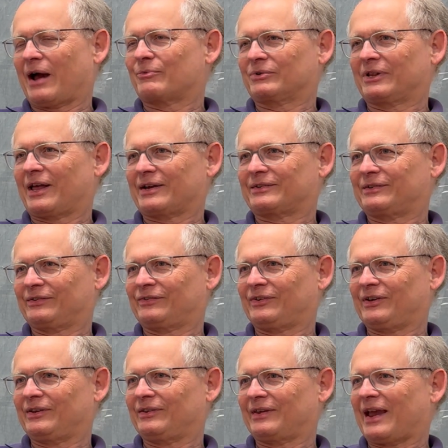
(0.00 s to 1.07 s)
I would like to
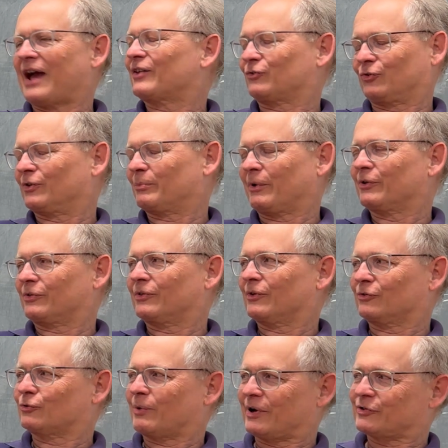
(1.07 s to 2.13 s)
see the answer to both of
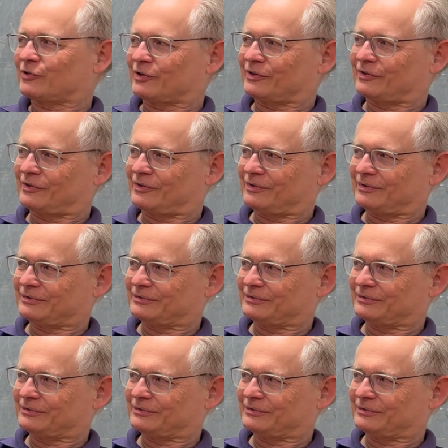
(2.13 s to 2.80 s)
those questions.